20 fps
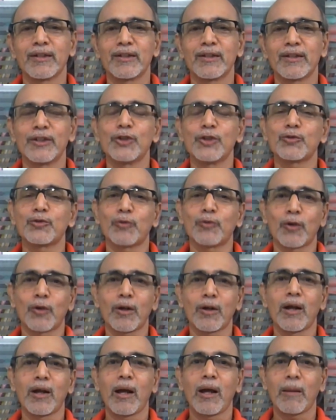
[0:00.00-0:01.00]
is
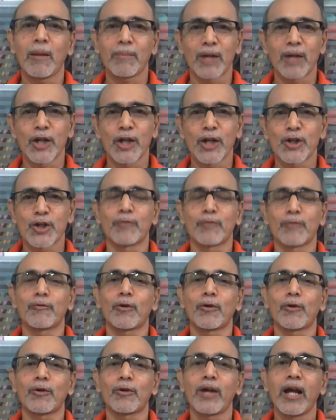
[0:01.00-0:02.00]
for pleasure,
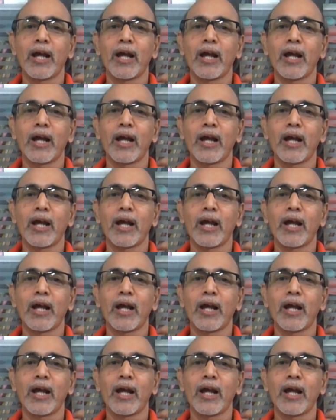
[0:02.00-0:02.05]
for